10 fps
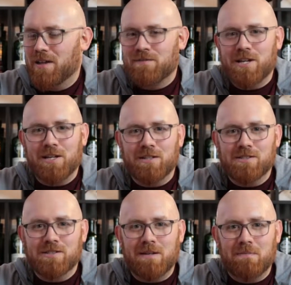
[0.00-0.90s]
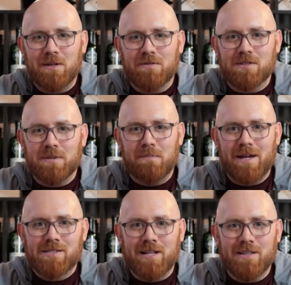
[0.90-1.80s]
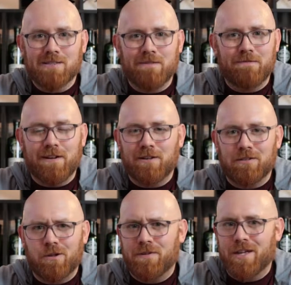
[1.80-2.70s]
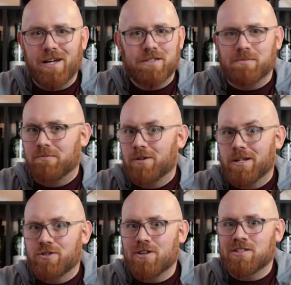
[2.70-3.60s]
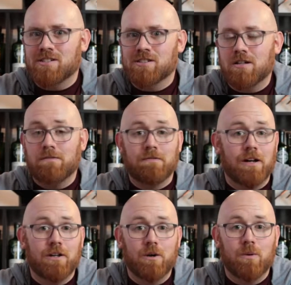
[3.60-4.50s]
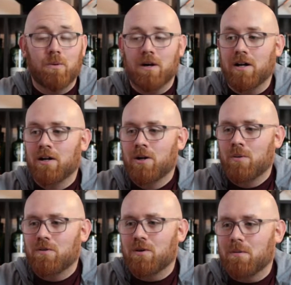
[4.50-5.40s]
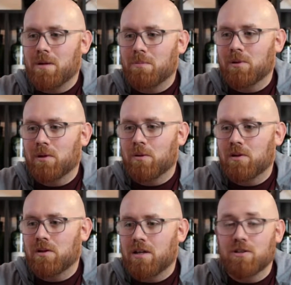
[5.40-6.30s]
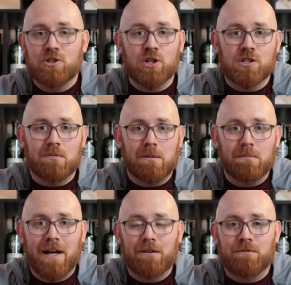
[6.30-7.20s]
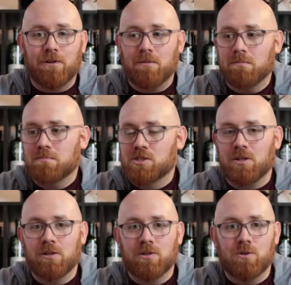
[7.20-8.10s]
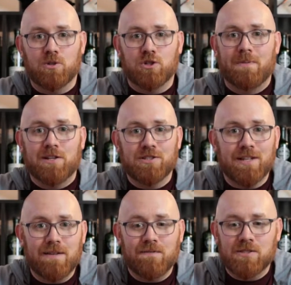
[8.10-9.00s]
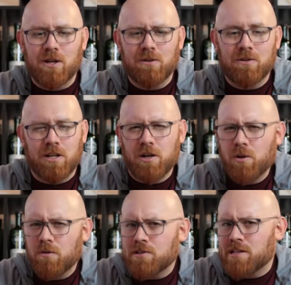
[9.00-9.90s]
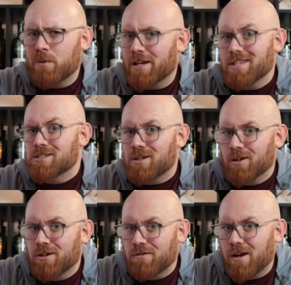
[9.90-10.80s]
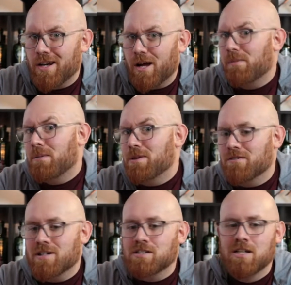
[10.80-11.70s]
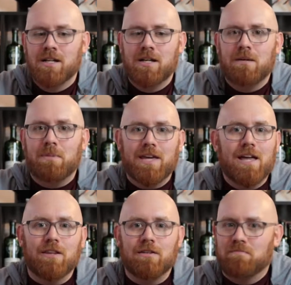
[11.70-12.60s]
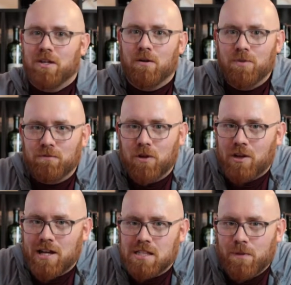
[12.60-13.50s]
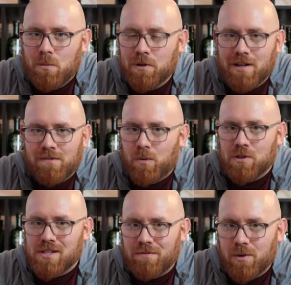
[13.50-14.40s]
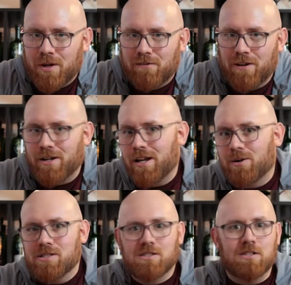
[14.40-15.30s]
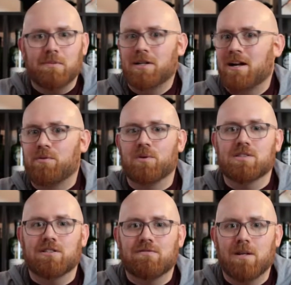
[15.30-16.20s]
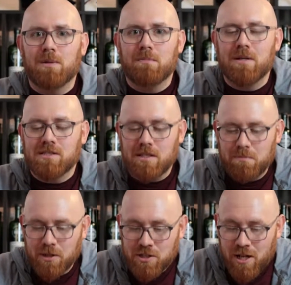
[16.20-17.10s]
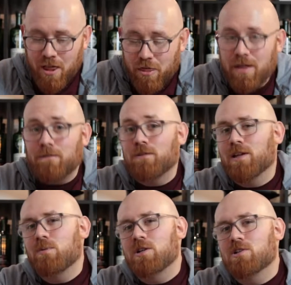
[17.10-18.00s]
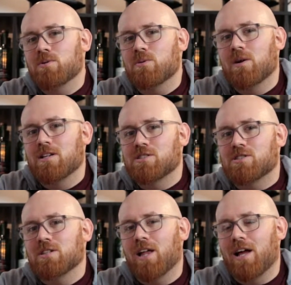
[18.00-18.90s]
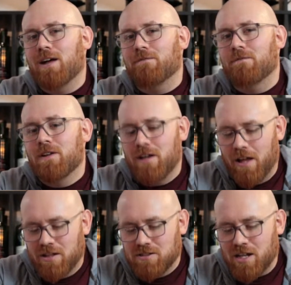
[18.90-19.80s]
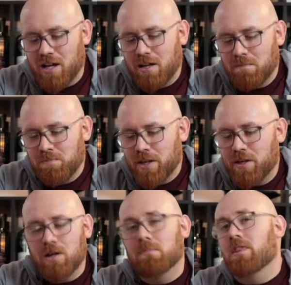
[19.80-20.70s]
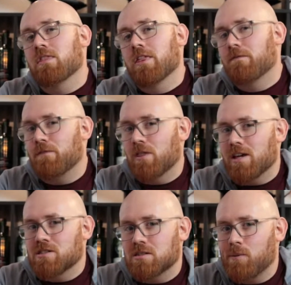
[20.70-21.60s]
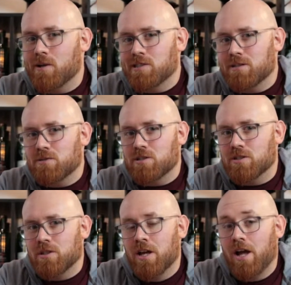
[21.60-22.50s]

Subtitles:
taken and sent me of some of the mezcals they've found over there. Some really interesting stuff. I know we've got people who are either just coming back from Scotland or just about to leave for Scotland. I don't know if there's anyone in Scotland right now. Maybe there is. But yeah, the floodgates have opened. Everyone's everywhere right now. It's summer. Everyone's incredibly busy. But thankfully, we do still have time in our month for the SMWS Outturn.